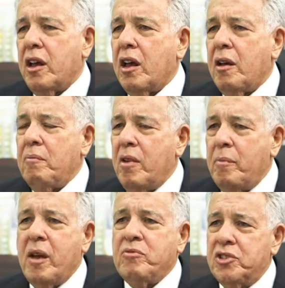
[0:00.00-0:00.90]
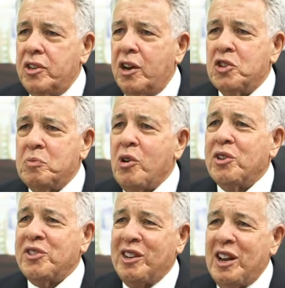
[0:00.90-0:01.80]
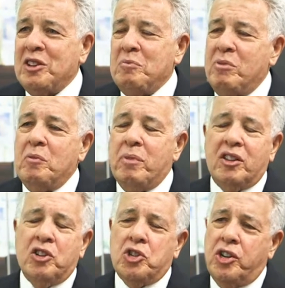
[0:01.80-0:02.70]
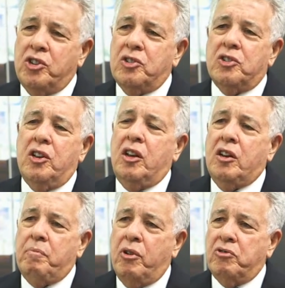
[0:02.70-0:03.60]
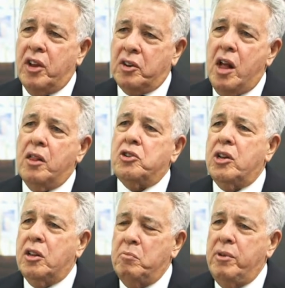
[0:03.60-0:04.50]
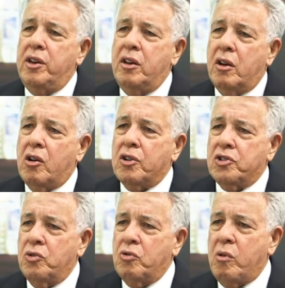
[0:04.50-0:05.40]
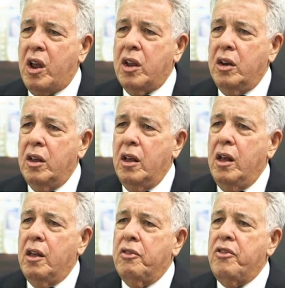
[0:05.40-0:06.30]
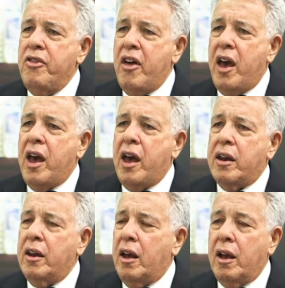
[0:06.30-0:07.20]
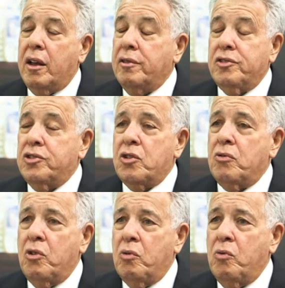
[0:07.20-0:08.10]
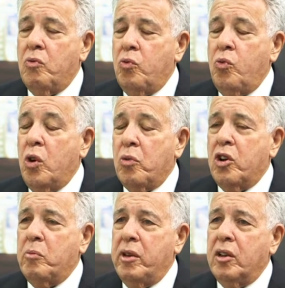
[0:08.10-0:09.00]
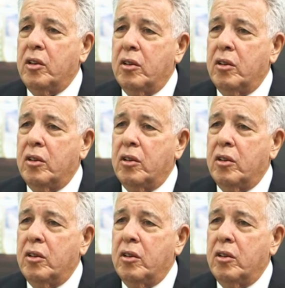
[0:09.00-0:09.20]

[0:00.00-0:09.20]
I, maybe I'm just not as smart as I'd like to be. But the changes in both technology and the media are so great that I just don't know where we're going to be.